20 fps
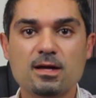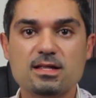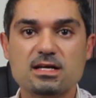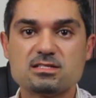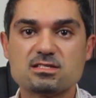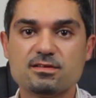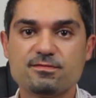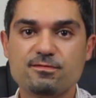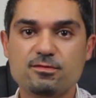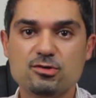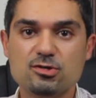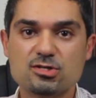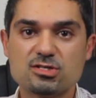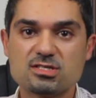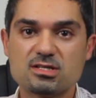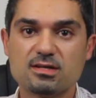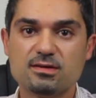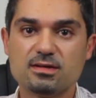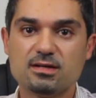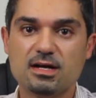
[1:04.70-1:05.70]
That's the
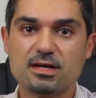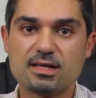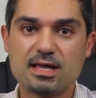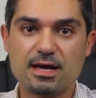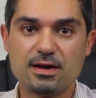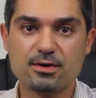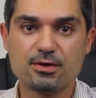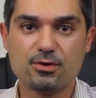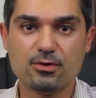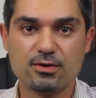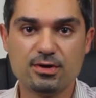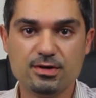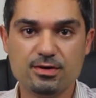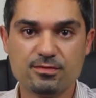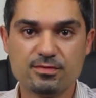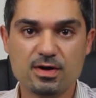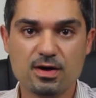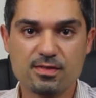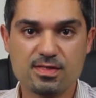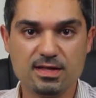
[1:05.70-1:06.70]
first uh, category
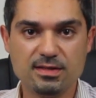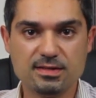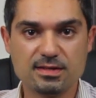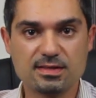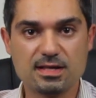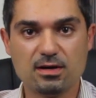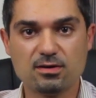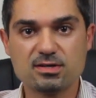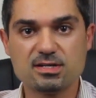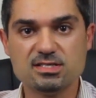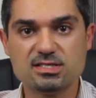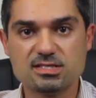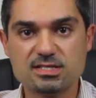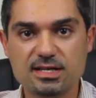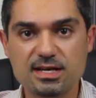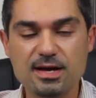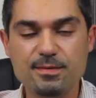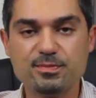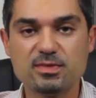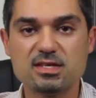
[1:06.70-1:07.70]
of thing that they'll
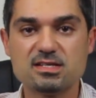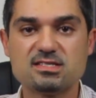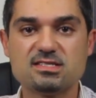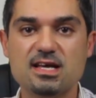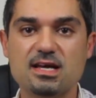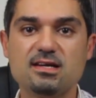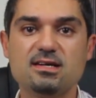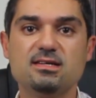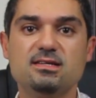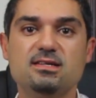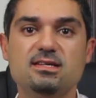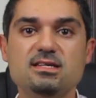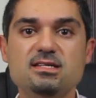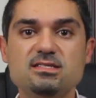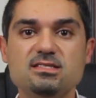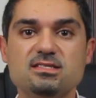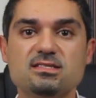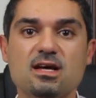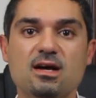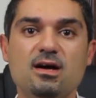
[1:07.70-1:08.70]
consider. The second
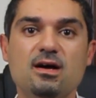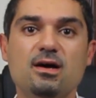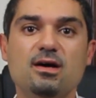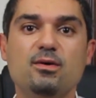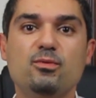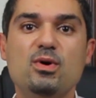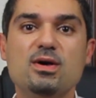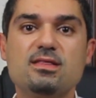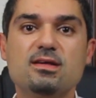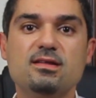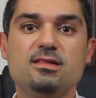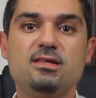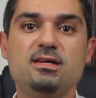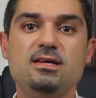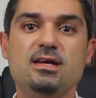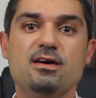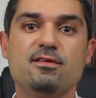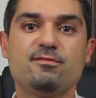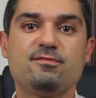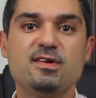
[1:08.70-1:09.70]
is whether
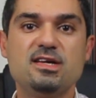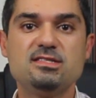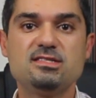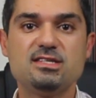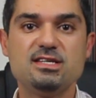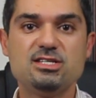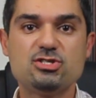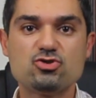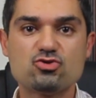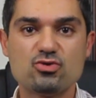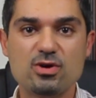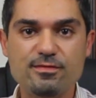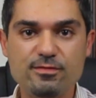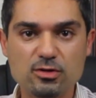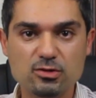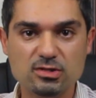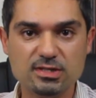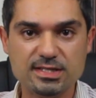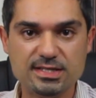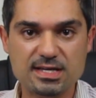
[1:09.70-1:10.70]
the offence is
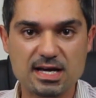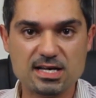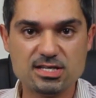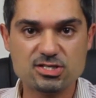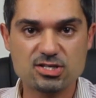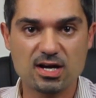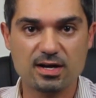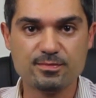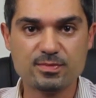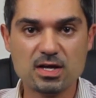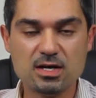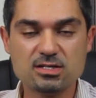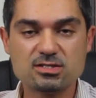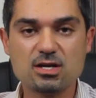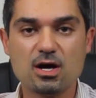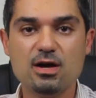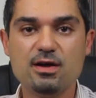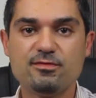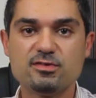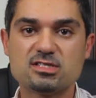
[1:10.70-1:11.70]
trivial in nature.
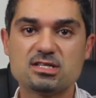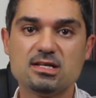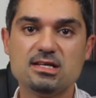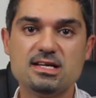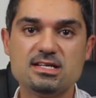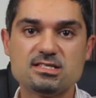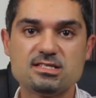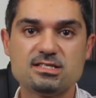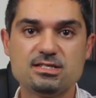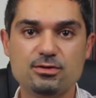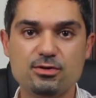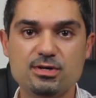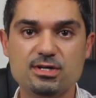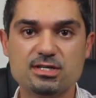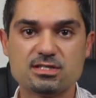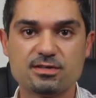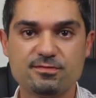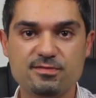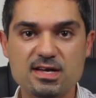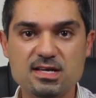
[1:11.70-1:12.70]
So if it's a less
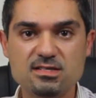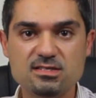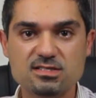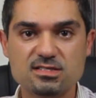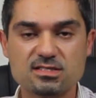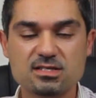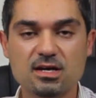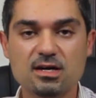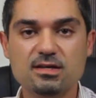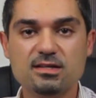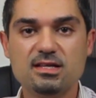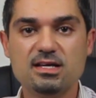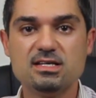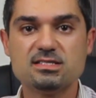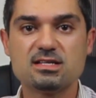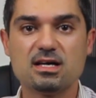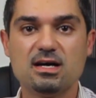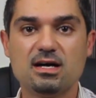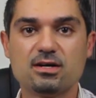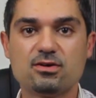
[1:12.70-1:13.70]
serious offence,
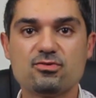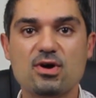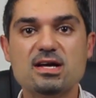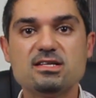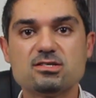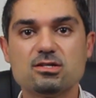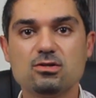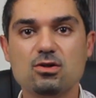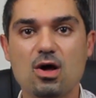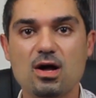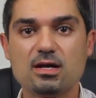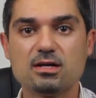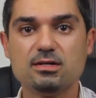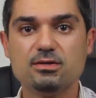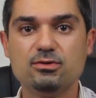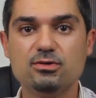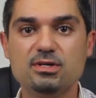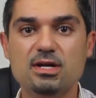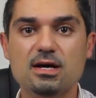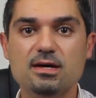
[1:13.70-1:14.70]
there's a greater
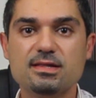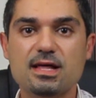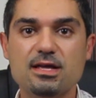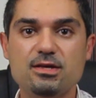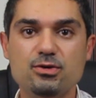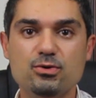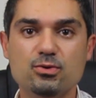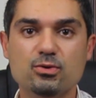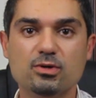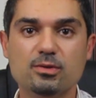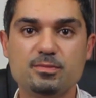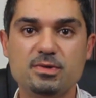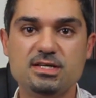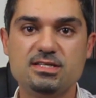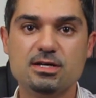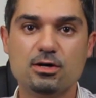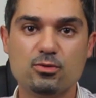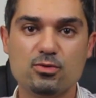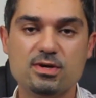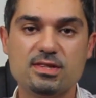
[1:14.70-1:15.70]
likelihood that you will be
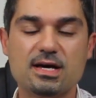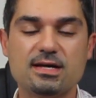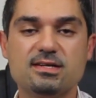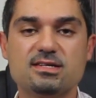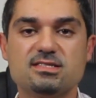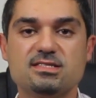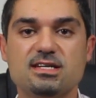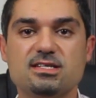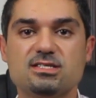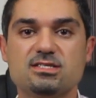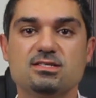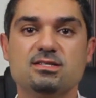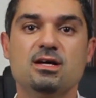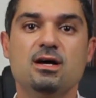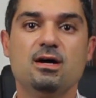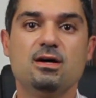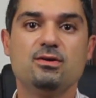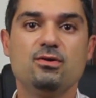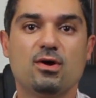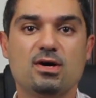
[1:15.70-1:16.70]
dealt with under section
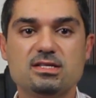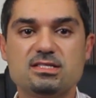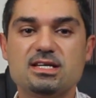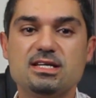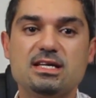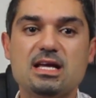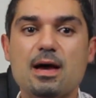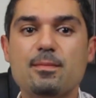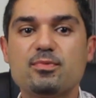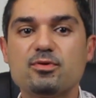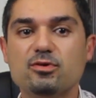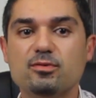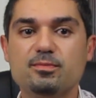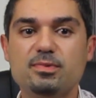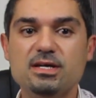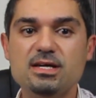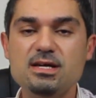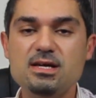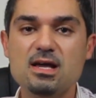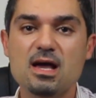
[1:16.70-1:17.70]
19 capital
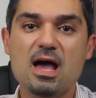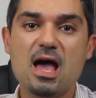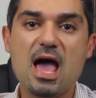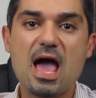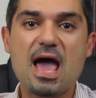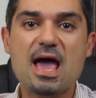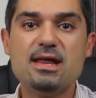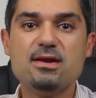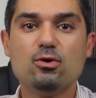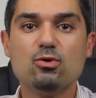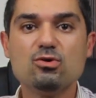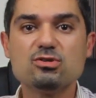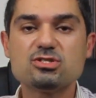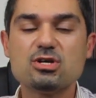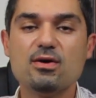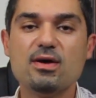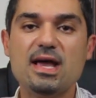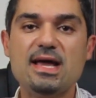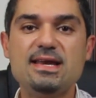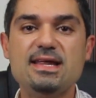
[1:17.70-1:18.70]
B and
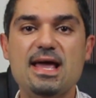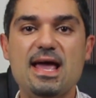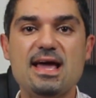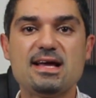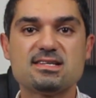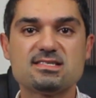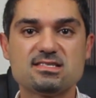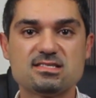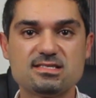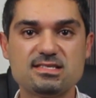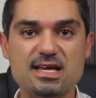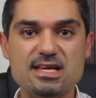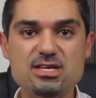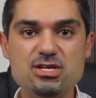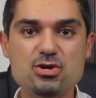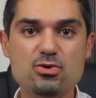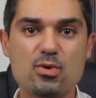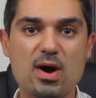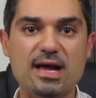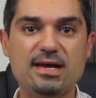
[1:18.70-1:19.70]
also any
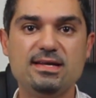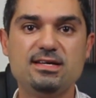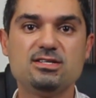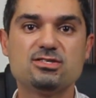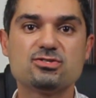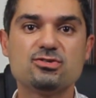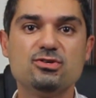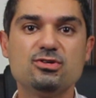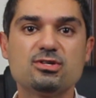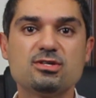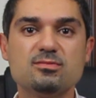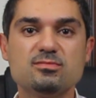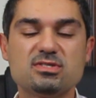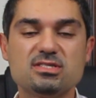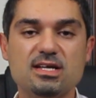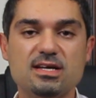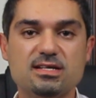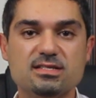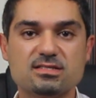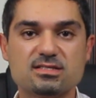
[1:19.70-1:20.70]
extenuating
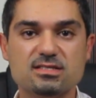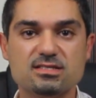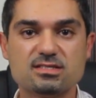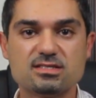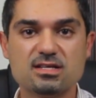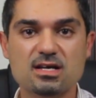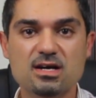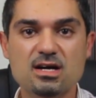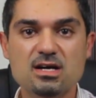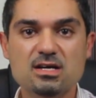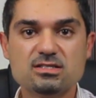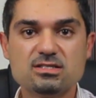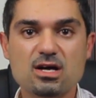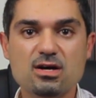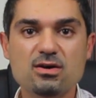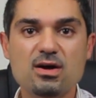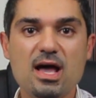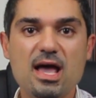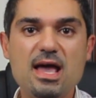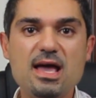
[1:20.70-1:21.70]
circumstances.
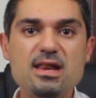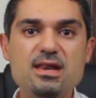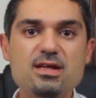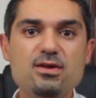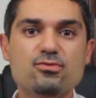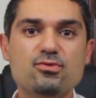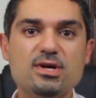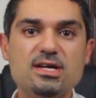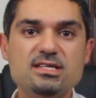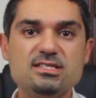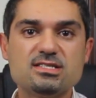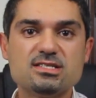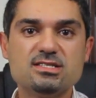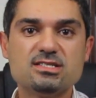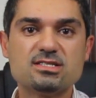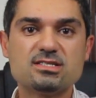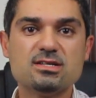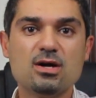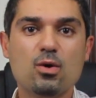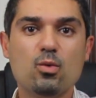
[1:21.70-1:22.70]
So any
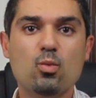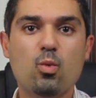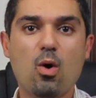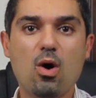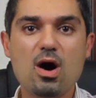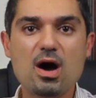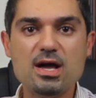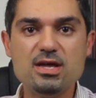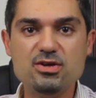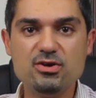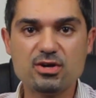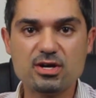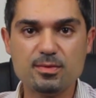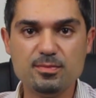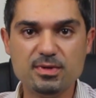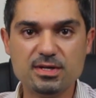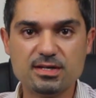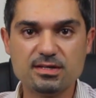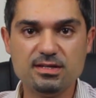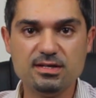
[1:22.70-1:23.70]
reasons why you
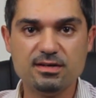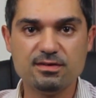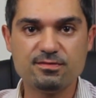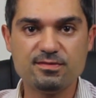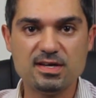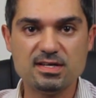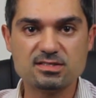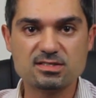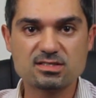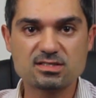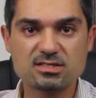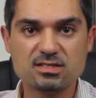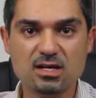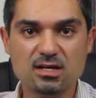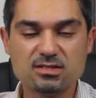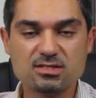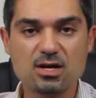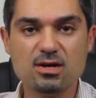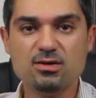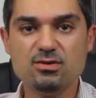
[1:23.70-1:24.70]
committed the offence.
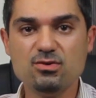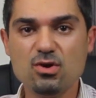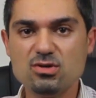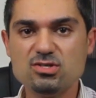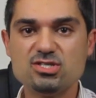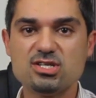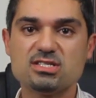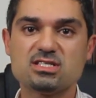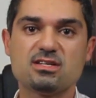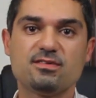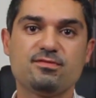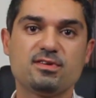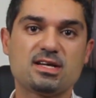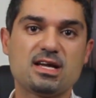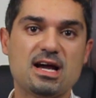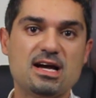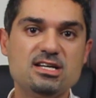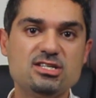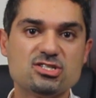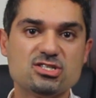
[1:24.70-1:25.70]
So not
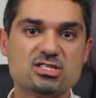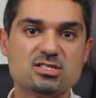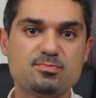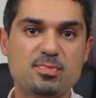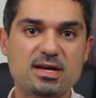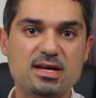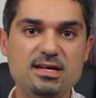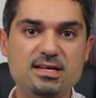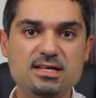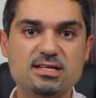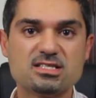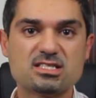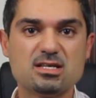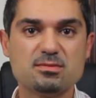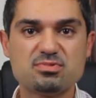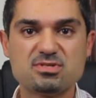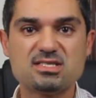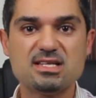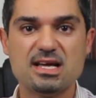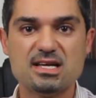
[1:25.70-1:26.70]
justifications, but any
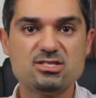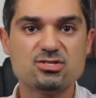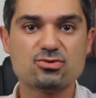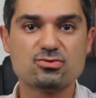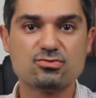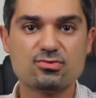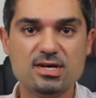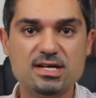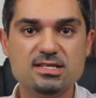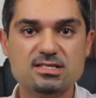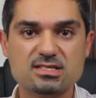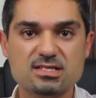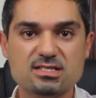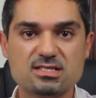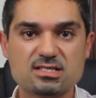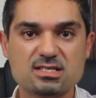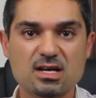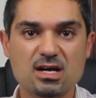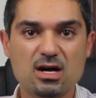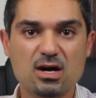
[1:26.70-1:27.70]
substantial
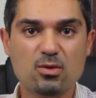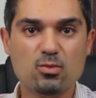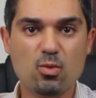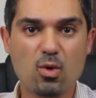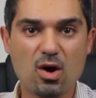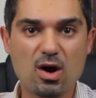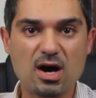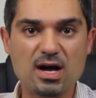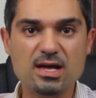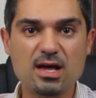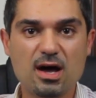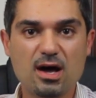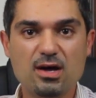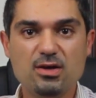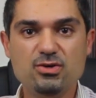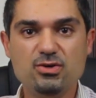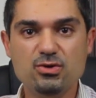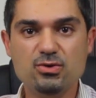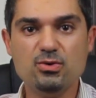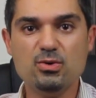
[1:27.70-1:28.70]
reasons why
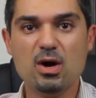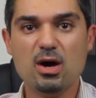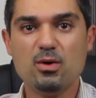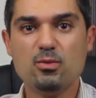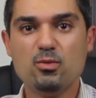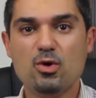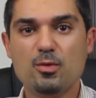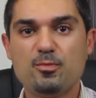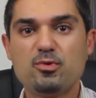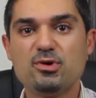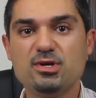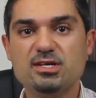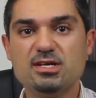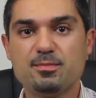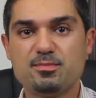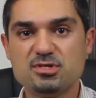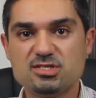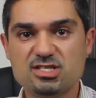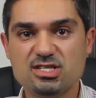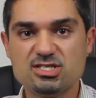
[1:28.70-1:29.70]
you were put in
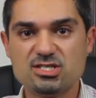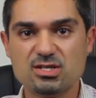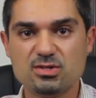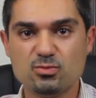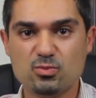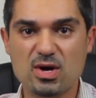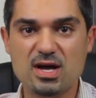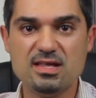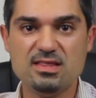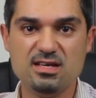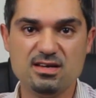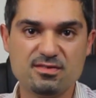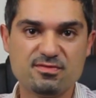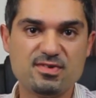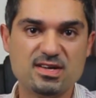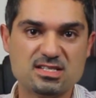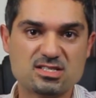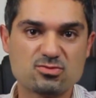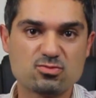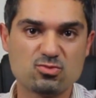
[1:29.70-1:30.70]
a position where the
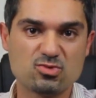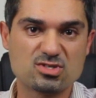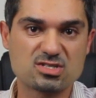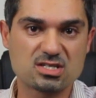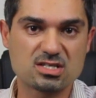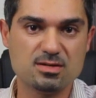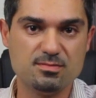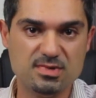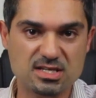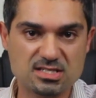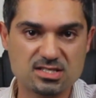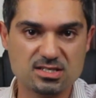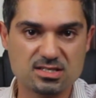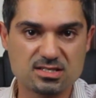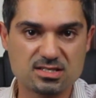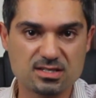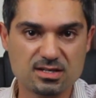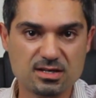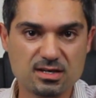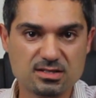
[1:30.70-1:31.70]
offence was
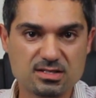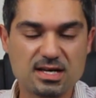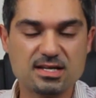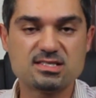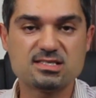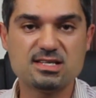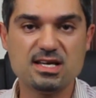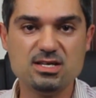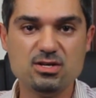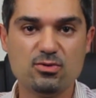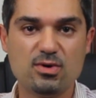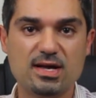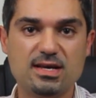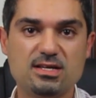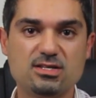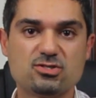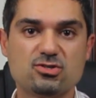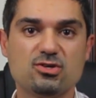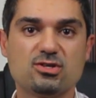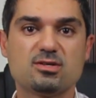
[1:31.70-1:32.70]
committed. So
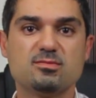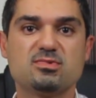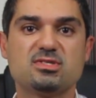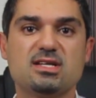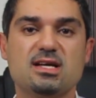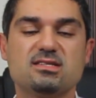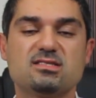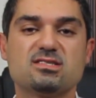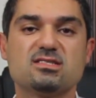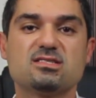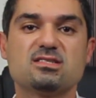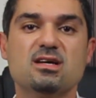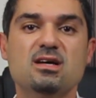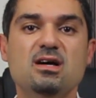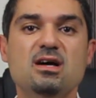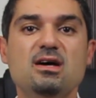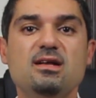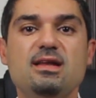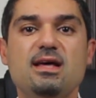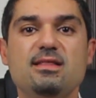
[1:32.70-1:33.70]
extenuating circumstances.
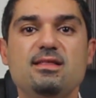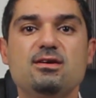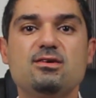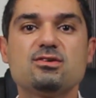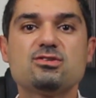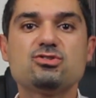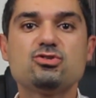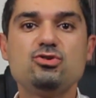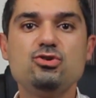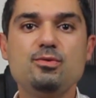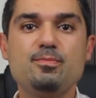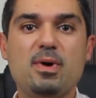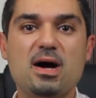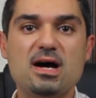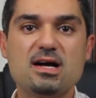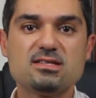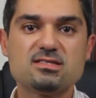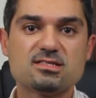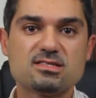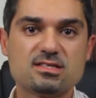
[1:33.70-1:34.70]
Now there are two
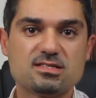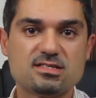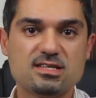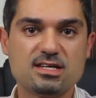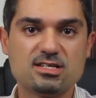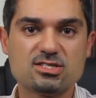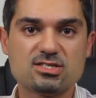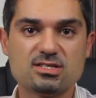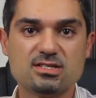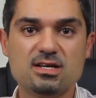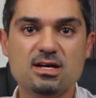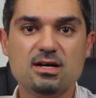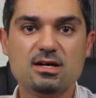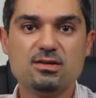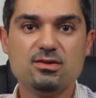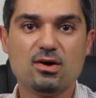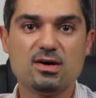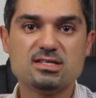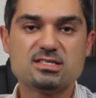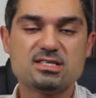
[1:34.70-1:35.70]
parts to section
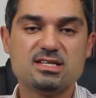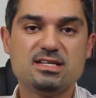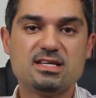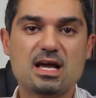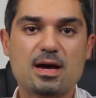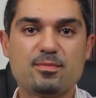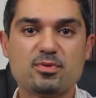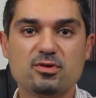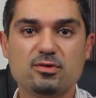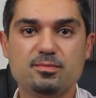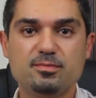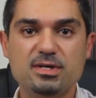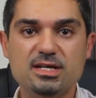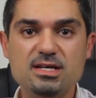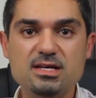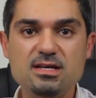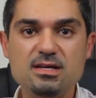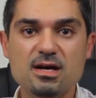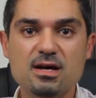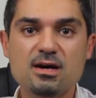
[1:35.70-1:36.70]
19 19 capital
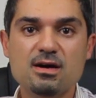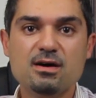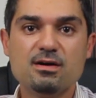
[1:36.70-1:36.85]
B.